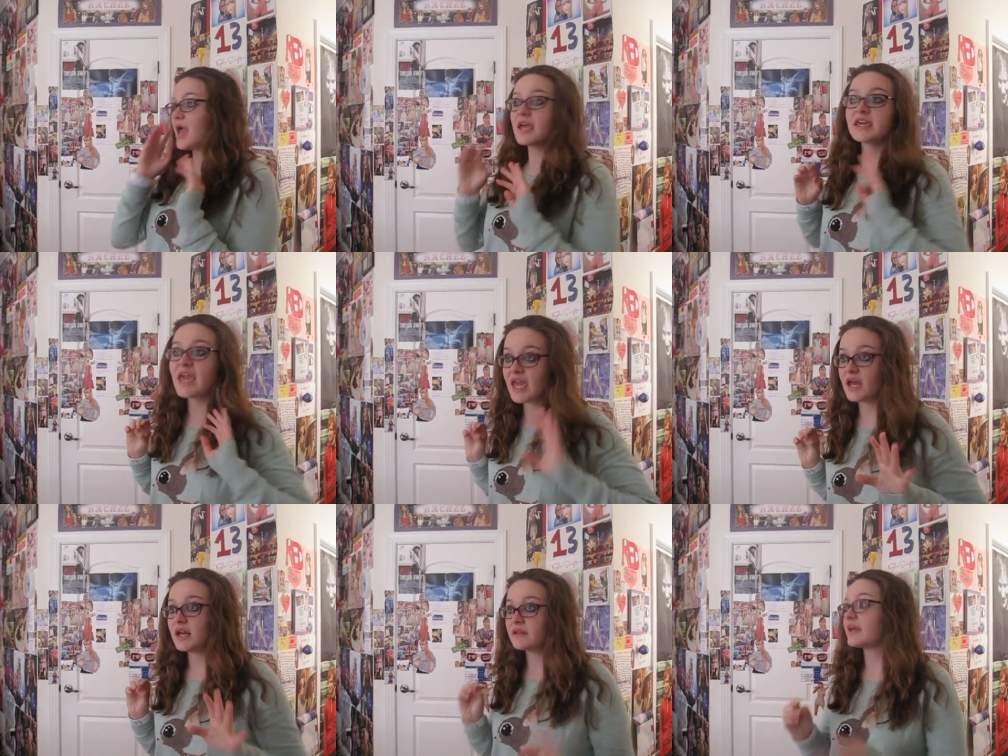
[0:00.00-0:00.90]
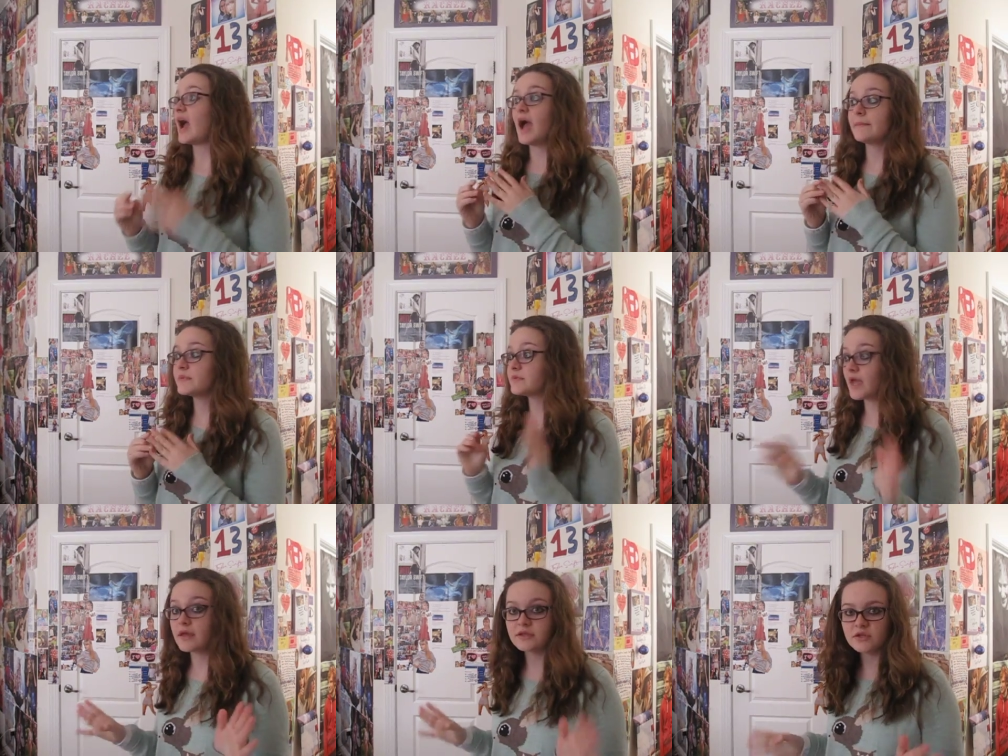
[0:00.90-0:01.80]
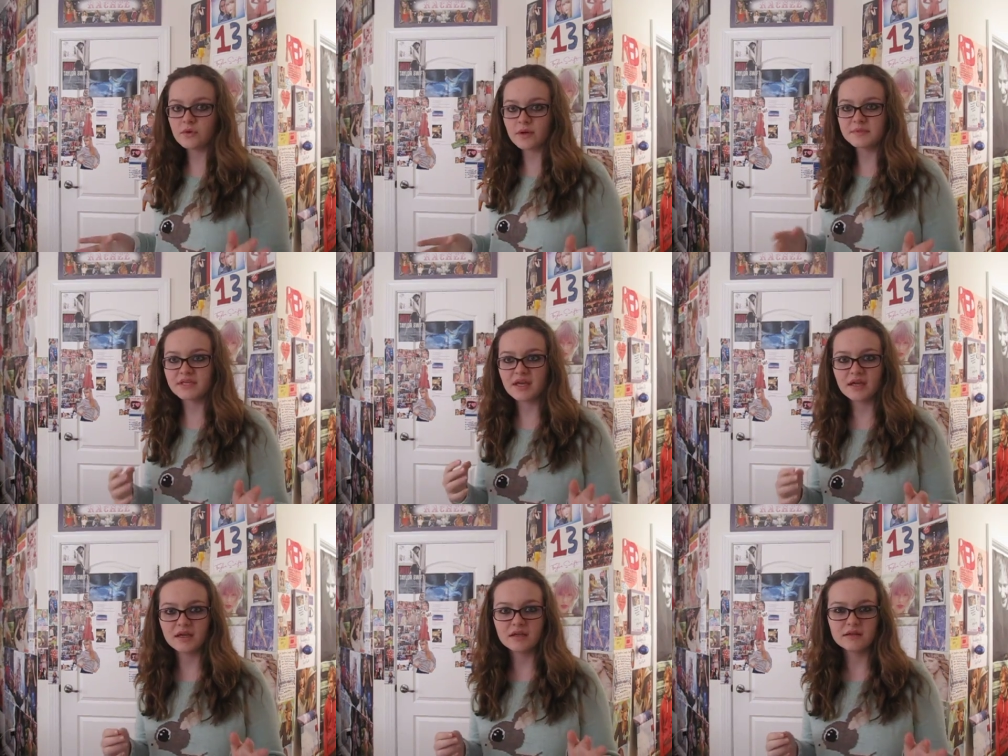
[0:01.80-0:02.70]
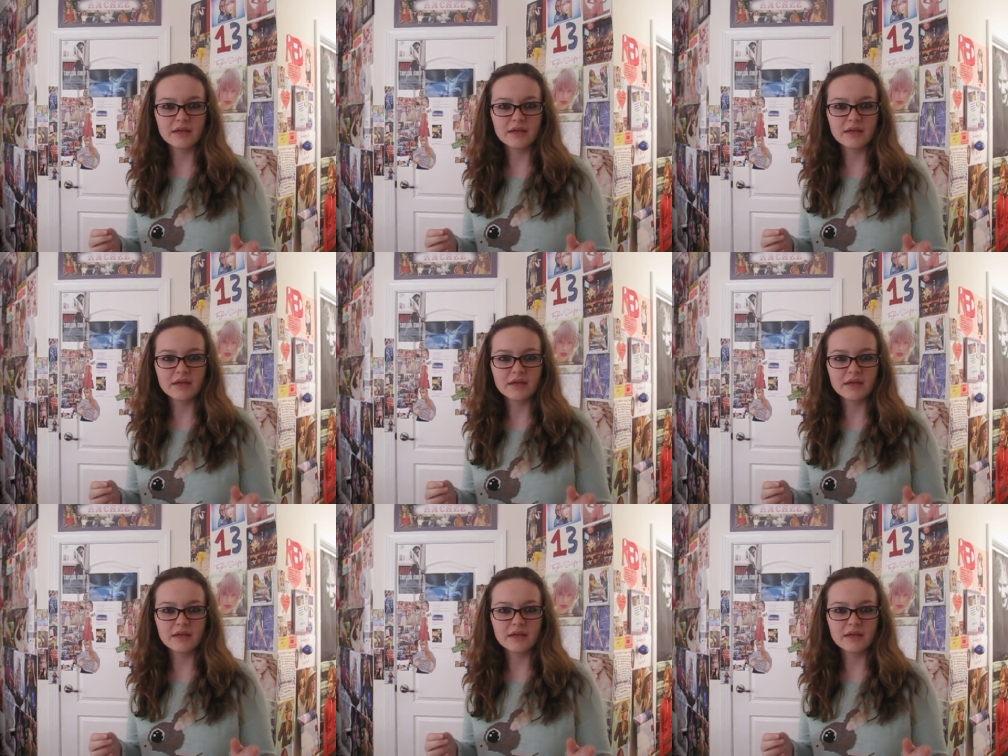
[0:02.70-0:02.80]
It can't. Like, you know what I'm saying?